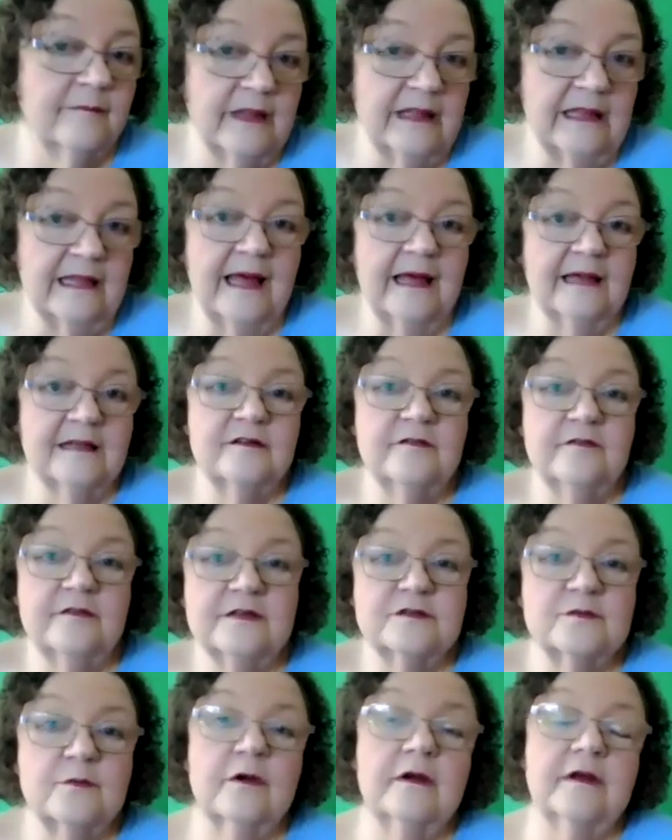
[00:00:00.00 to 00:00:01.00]
been an
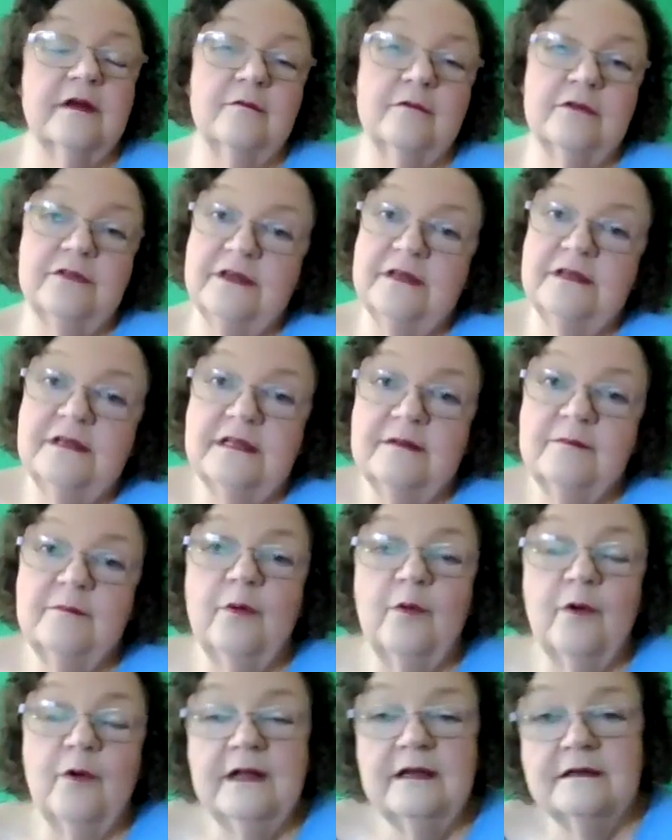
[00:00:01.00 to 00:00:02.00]
activist working with Indian
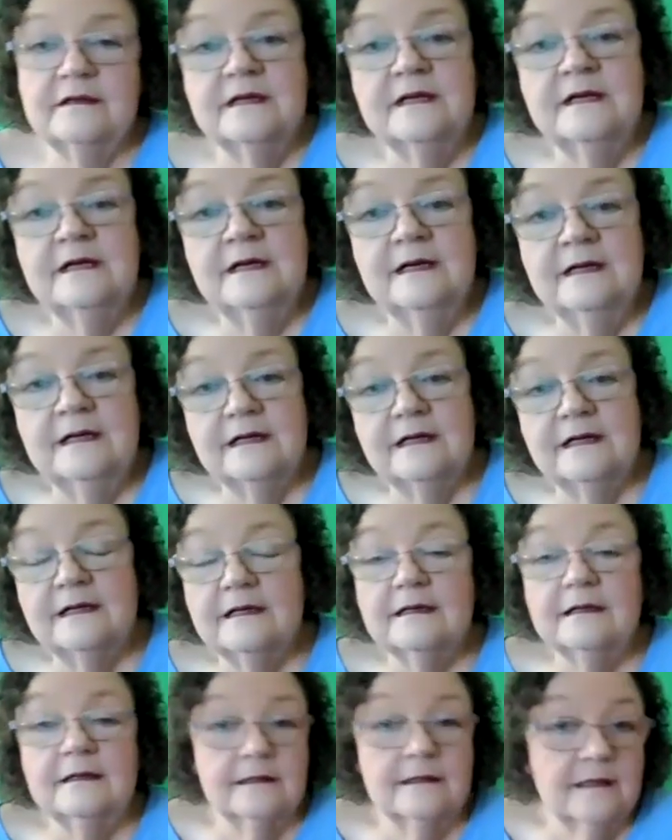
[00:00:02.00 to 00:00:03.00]
Point
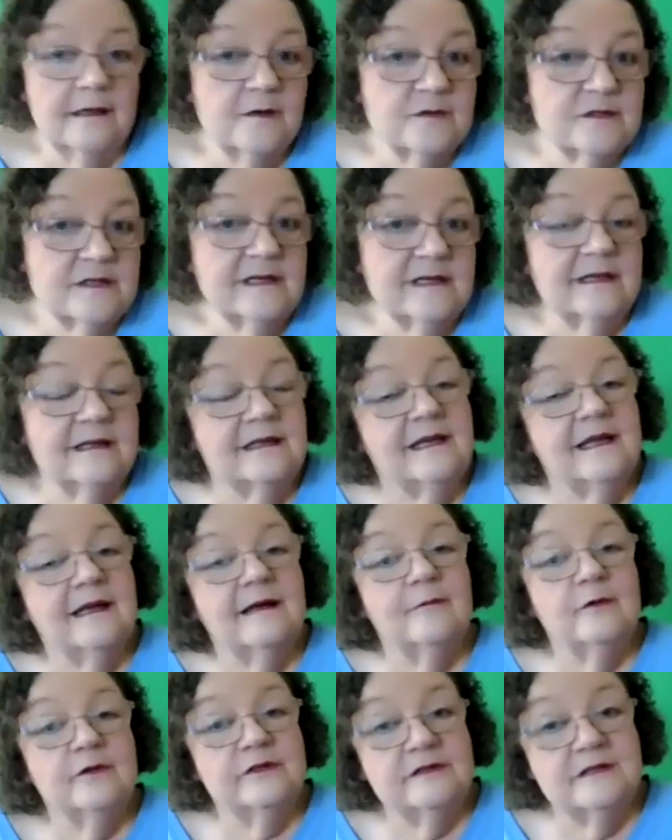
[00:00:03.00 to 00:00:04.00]
closing and
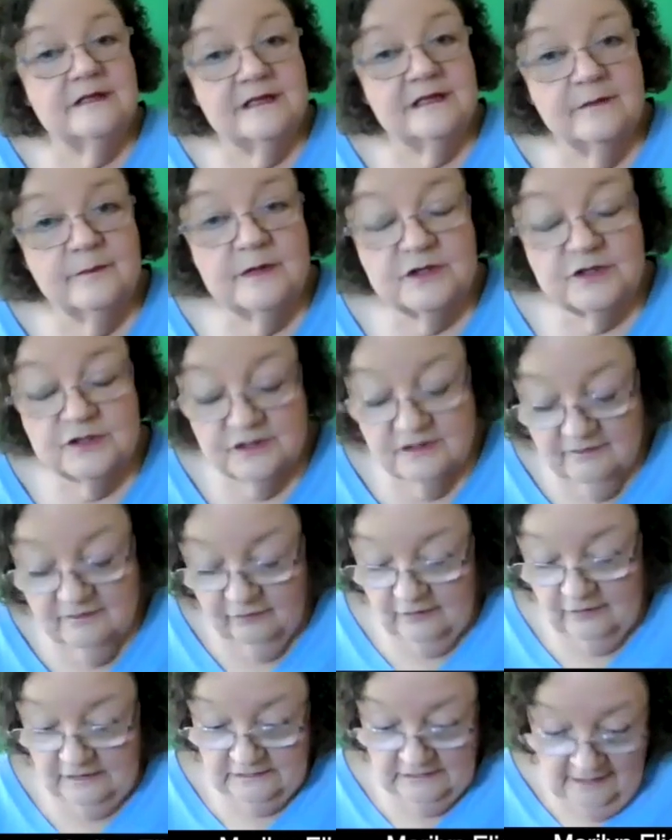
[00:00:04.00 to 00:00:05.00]
now with the decommissioning
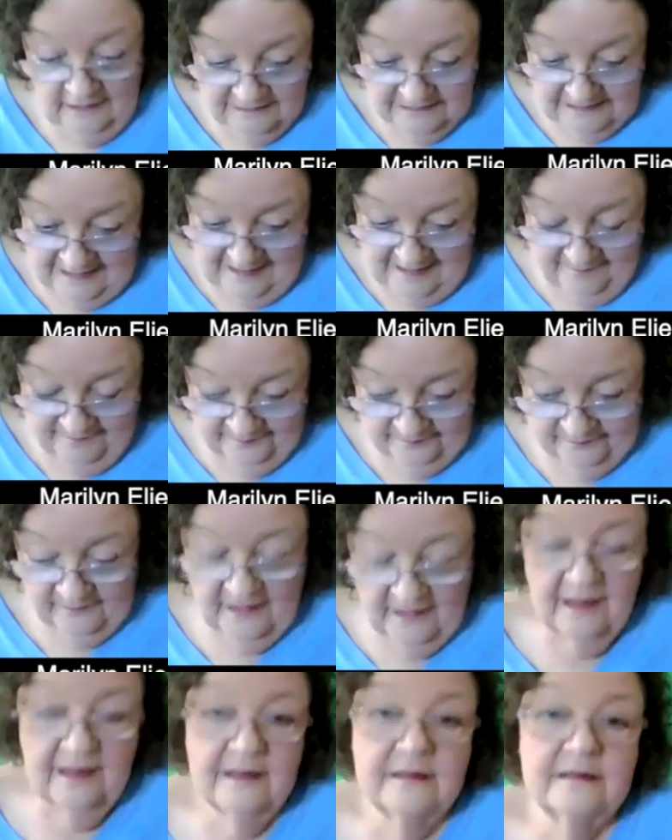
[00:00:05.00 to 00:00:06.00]
for a long time.
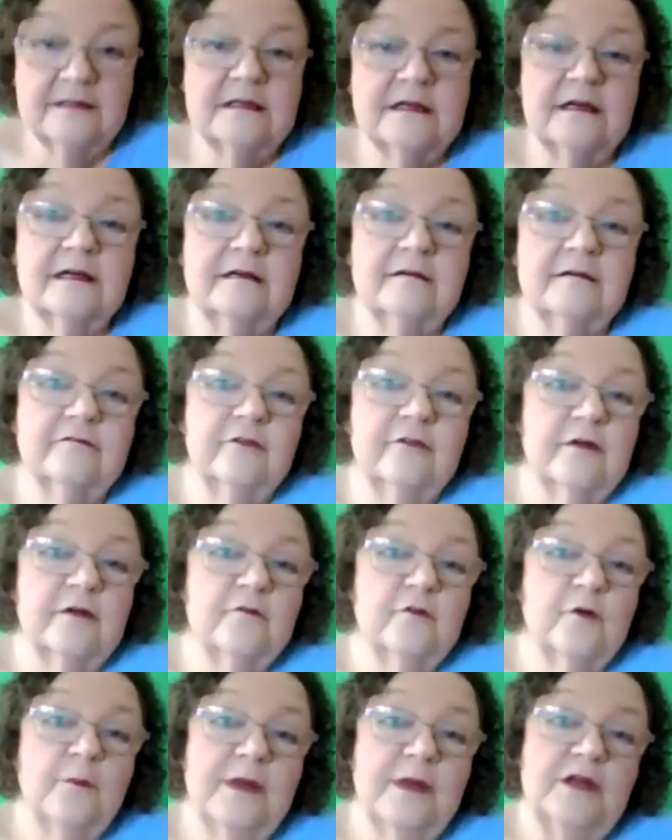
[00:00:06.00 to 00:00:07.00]
And for
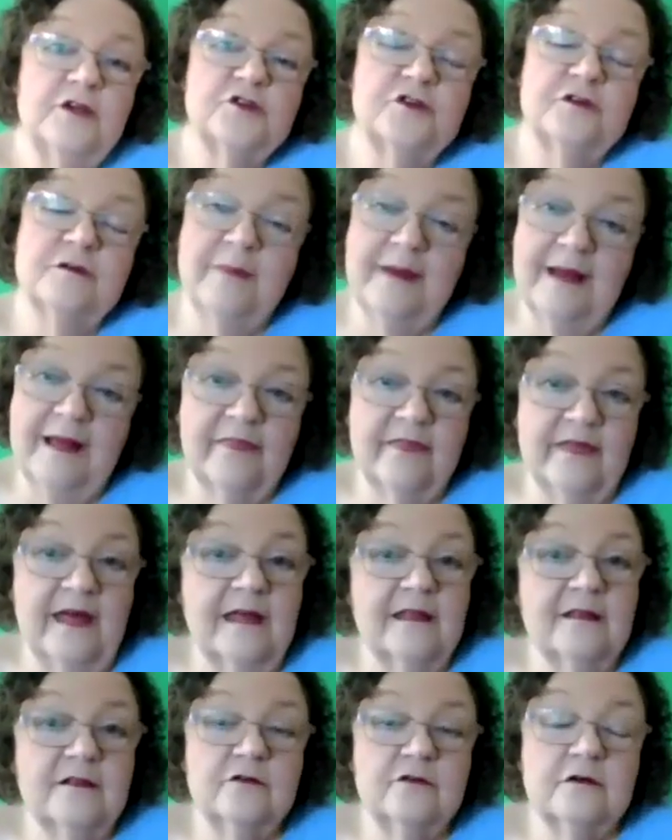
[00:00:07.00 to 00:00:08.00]
information about
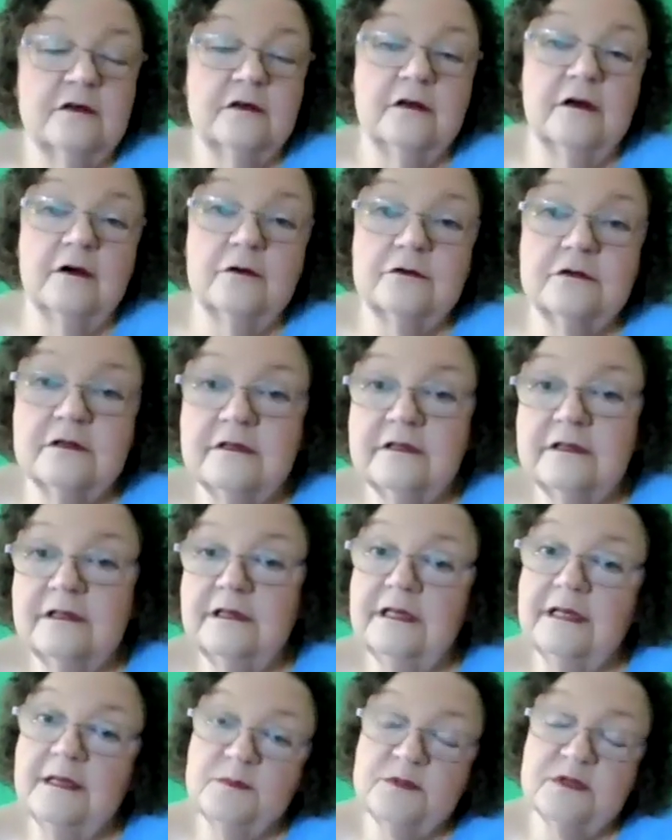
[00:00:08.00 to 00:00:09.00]
that, you can go to
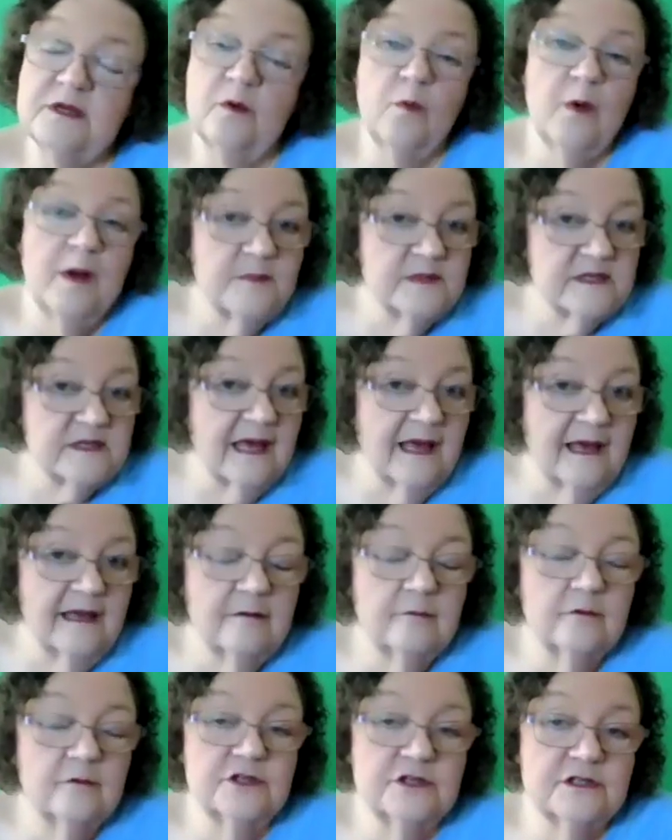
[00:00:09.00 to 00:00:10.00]
the IPSC website,
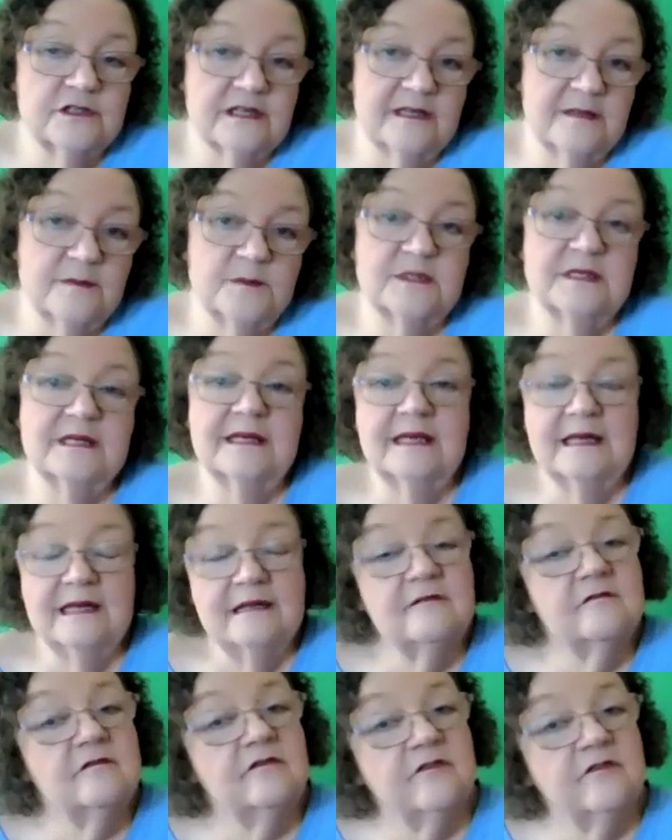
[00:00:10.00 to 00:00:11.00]
which is
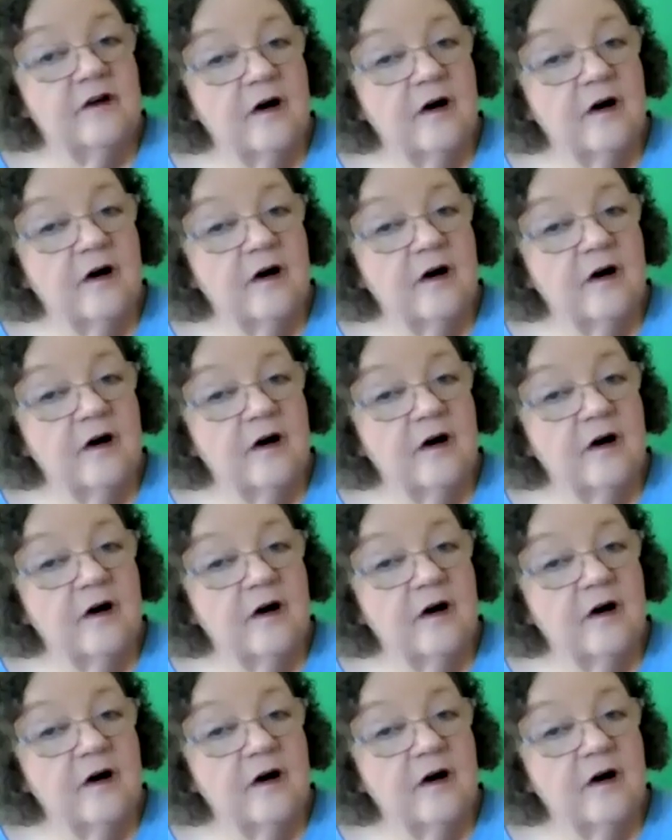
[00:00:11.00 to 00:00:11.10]
ipsicinfo.org.